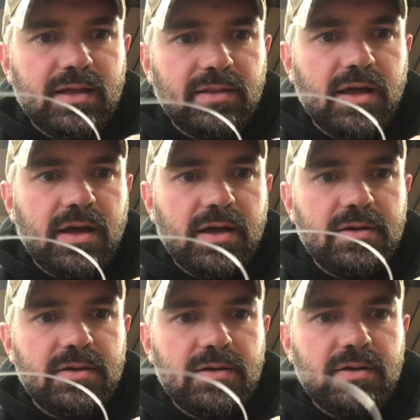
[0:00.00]
that
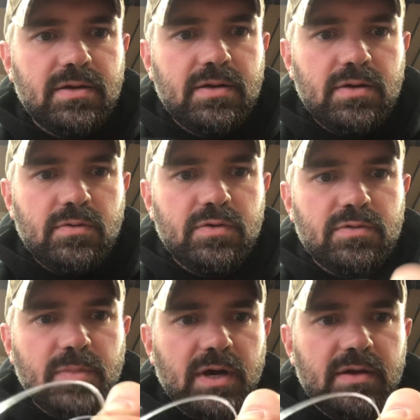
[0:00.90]
line
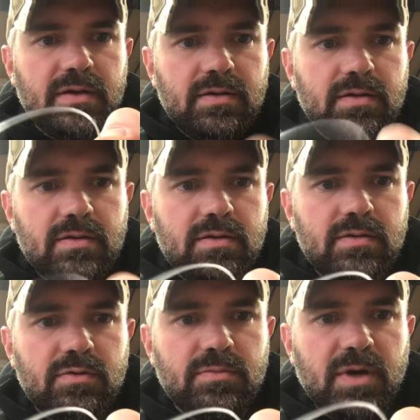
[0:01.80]
with my
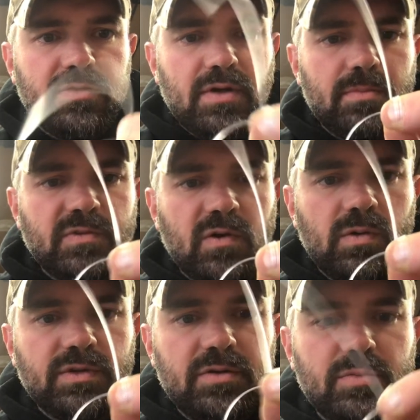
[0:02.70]
with my thumb to
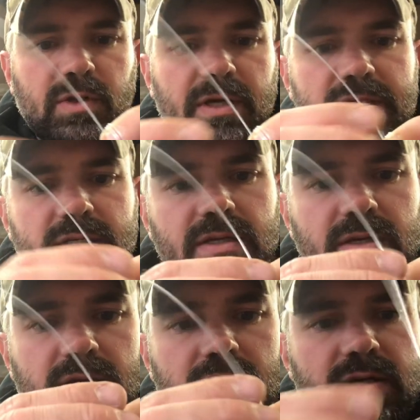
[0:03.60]
hold it in place.
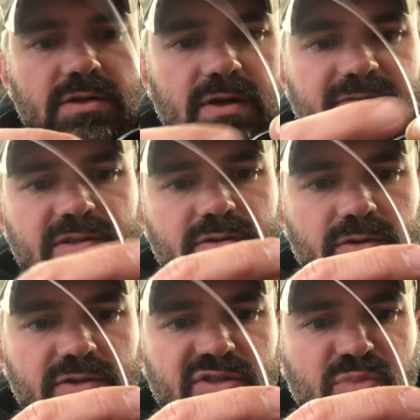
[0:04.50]
So I have this
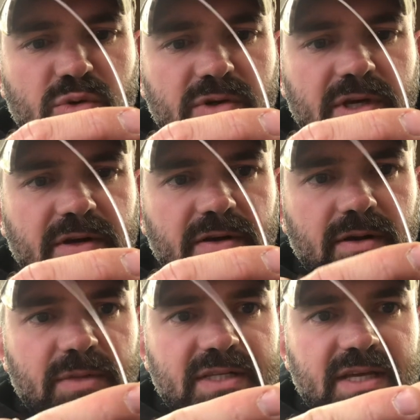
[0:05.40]
little spool here.
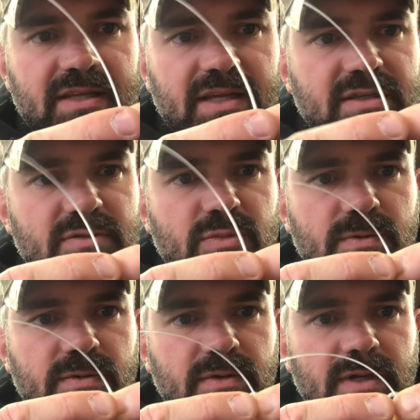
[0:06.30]
I'm going to take that
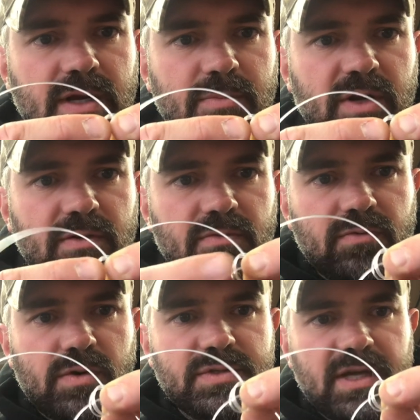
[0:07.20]
spool and I'm going to
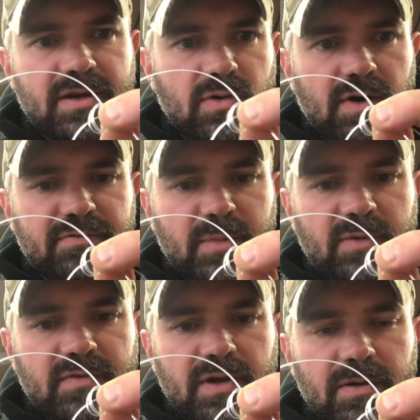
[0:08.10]
rotate it off
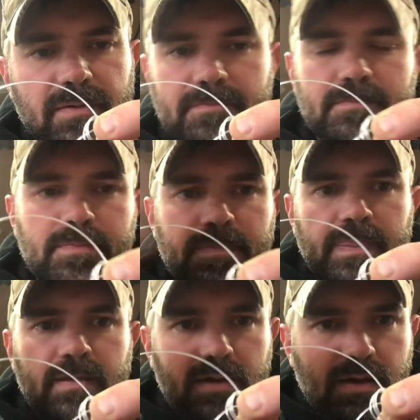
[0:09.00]
my finger.
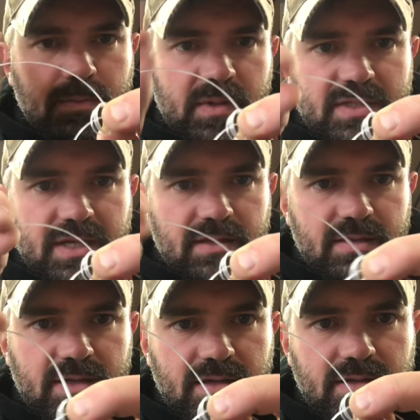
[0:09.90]
I'm going to take
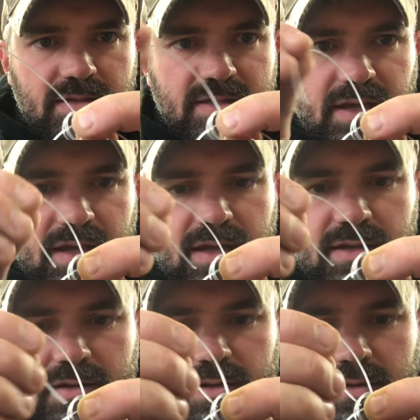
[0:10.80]
the tag
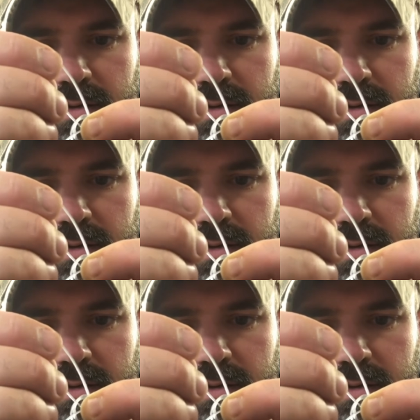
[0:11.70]
end.